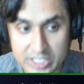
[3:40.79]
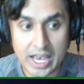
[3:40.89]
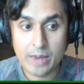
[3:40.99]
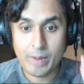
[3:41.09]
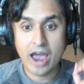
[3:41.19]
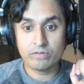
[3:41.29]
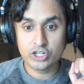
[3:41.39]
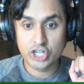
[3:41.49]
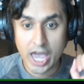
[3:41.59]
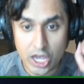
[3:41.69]
the same
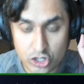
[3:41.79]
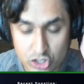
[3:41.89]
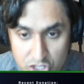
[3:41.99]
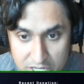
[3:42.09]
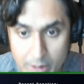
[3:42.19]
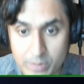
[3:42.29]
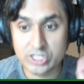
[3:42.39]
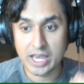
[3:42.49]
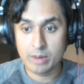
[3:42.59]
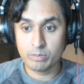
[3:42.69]
average age, the
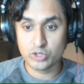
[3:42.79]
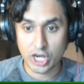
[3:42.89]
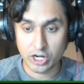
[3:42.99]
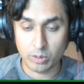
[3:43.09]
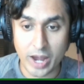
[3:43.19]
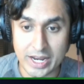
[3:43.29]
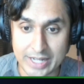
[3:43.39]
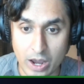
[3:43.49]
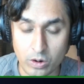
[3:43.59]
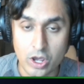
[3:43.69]
same, same gender
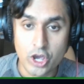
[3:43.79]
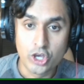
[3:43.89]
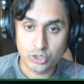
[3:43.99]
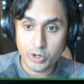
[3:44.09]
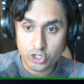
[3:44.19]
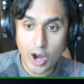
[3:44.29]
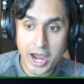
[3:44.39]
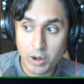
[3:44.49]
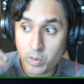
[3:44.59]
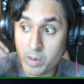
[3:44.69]
breakdown. So we
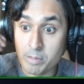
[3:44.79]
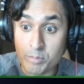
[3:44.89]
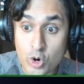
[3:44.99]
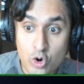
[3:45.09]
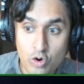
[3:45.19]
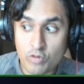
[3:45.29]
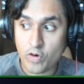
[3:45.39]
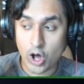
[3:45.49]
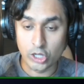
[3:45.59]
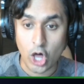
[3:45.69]
try to
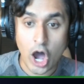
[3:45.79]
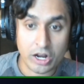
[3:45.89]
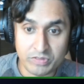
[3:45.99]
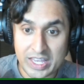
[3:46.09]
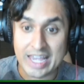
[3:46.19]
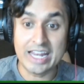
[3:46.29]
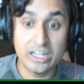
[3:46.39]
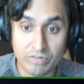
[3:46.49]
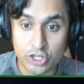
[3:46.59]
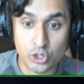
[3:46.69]
remove a lot of the
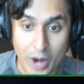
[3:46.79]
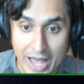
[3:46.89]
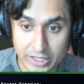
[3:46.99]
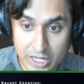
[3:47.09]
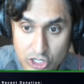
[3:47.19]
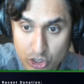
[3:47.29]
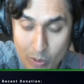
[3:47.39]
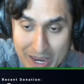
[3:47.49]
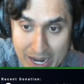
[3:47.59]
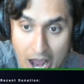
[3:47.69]
individuality
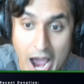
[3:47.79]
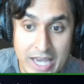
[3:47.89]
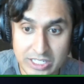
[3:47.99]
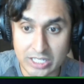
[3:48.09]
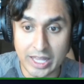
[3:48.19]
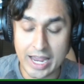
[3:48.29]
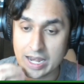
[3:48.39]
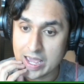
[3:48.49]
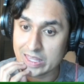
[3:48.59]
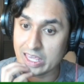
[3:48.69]
so we can
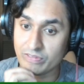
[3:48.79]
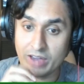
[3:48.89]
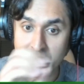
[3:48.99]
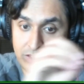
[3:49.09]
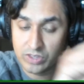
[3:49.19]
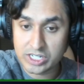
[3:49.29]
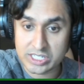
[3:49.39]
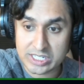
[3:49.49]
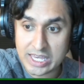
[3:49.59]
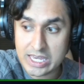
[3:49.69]
isolate the effect of the
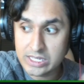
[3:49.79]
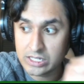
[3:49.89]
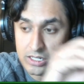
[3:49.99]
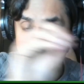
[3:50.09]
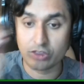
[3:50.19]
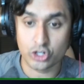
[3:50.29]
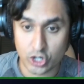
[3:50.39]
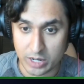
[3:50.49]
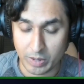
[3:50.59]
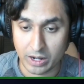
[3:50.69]
disease and the
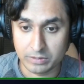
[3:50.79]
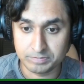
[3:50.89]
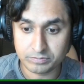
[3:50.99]
treatment.